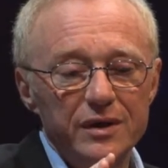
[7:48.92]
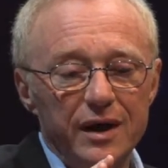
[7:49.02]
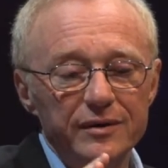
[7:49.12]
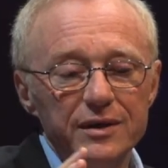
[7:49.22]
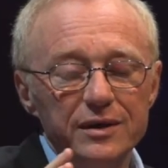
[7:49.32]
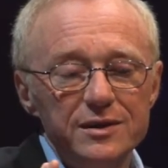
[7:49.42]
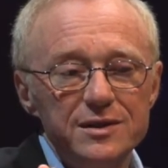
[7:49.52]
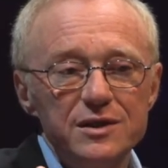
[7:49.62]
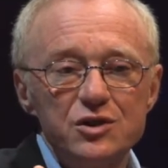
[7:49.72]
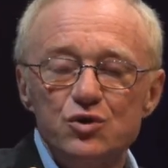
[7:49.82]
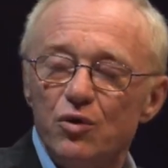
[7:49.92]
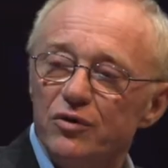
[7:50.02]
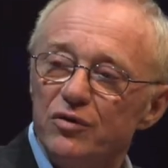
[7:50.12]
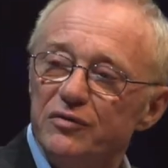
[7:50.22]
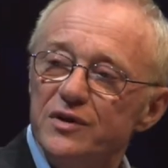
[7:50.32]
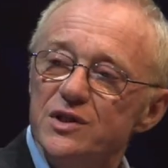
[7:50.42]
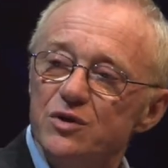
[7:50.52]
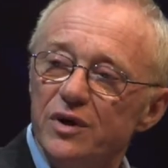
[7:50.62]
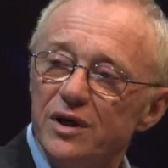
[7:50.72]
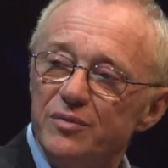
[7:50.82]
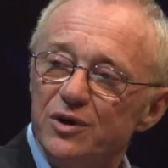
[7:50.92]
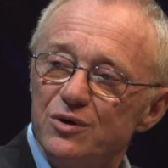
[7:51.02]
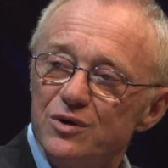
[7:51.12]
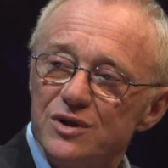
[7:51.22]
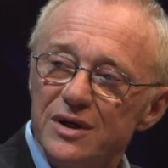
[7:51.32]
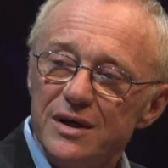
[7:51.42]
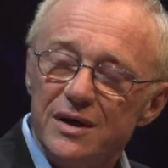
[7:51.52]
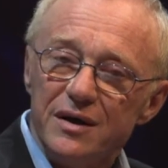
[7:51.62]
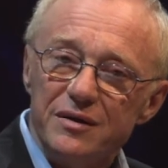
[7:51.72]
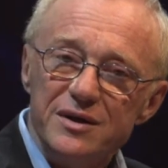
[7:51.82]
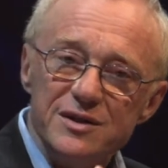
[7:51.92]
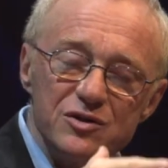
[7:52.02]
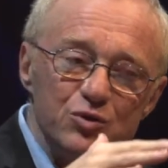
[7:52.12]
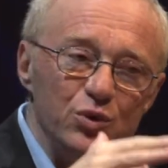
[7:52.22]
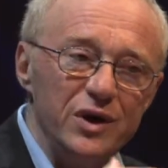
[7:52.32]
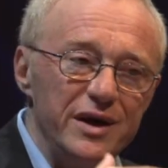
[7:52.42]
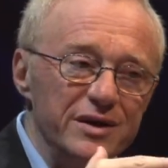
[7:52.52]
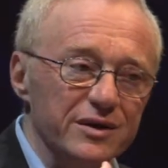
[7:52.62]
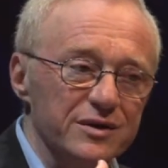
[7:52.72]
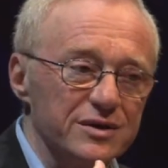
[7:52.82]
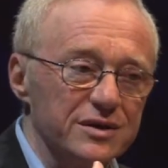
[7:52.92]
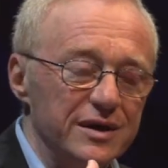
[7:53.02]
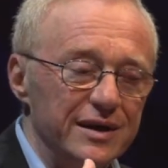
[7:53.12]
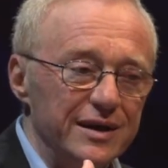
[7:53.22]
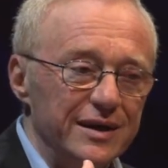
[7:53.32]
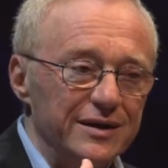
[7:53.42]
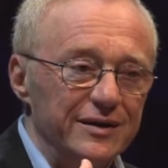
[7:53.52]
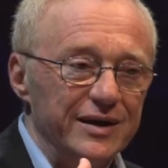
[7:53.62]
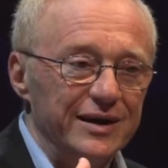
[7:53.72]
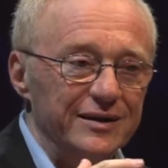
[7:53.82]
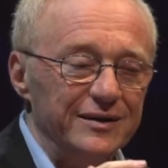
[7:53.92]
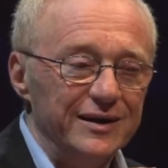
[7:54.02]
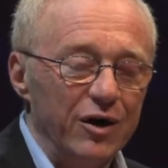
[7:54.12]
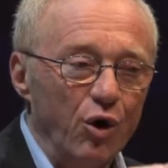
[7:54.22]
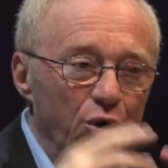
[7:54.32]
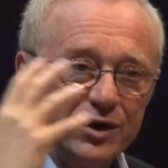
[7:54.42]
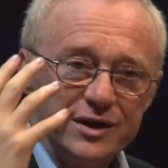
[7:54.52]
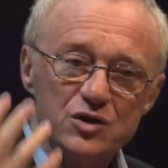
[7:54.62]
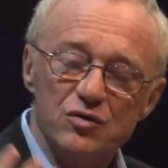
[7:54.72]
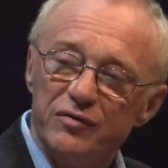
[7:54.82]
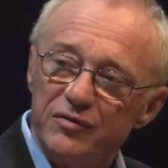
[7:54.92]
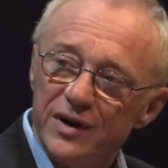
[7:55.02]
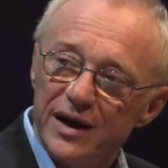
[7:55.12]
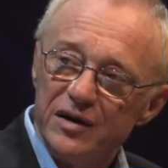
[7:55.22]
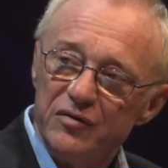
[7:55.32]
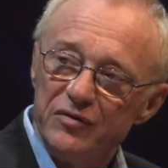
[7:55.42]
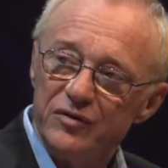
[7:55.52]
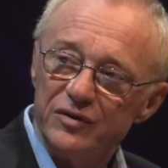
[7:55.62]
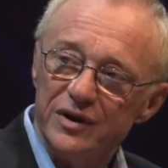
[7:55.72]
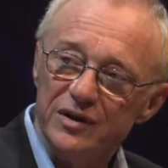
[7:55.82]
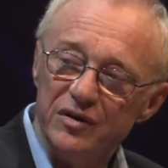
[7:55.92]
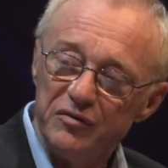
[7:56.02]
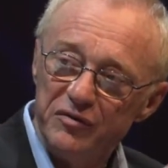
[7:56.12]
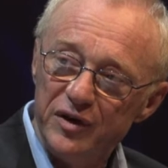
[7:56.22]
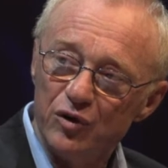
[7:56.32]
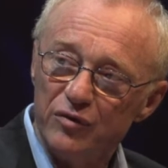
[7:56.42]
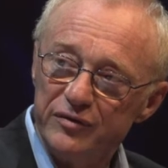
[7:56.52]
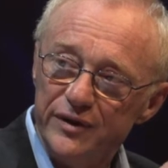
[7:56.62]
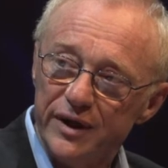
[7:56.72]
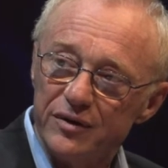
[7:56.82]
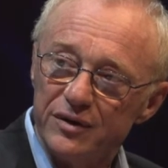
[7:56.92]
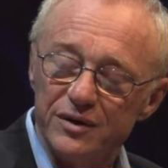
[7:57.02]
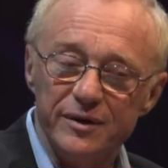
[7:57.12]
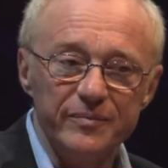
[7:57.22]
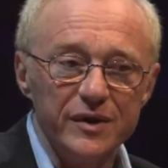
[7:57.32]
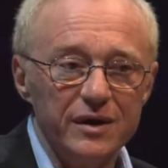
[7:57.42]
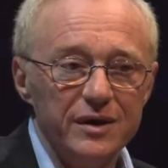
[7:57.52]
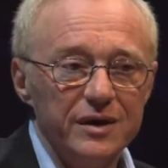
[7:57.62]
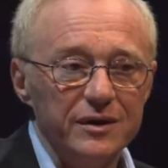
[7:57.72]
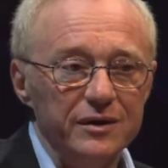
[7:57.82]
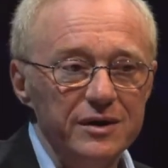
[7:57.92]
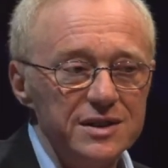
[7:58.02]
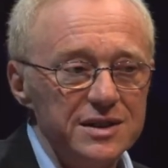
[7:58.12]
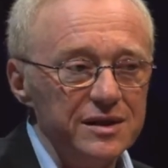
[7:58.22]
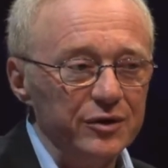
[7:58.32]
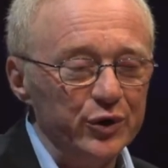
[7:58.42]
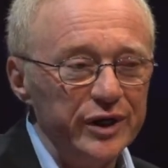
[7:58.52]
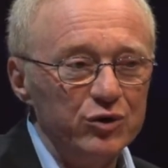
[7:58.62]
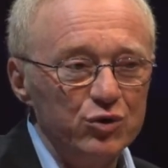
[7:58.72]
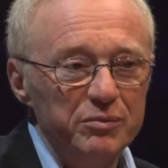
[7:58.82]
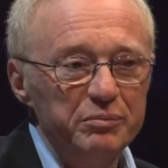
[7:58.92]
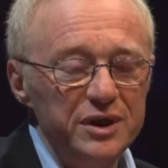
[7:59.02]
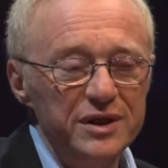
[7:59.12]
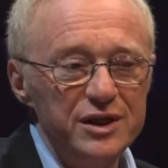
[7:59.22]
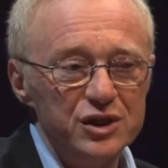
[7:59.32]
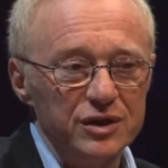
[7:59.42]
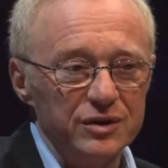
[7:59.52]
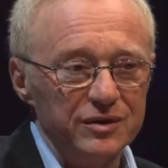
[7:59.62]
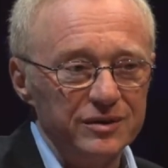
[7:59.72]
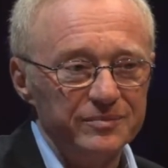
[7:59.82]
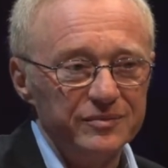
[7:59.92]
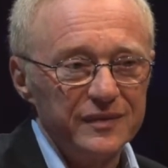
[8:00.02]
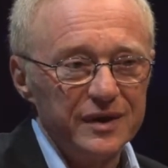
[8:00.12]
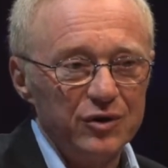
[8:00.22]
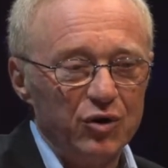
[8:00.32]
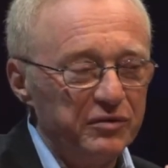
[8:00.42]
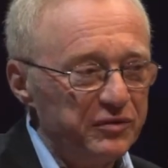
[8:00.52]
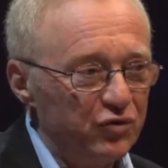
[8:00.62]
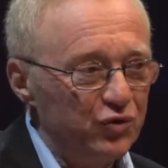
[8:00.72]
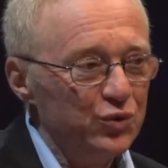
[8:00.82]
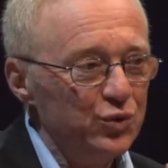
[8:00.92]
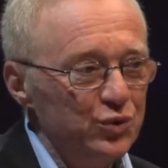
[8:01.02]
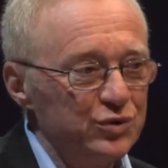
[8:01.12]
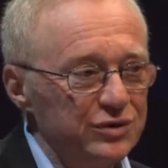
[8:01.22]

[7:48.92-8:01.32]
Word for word: I think it's the story of Israel because these two layers, the, the wholeness of life and the fear of death, this rare combination of two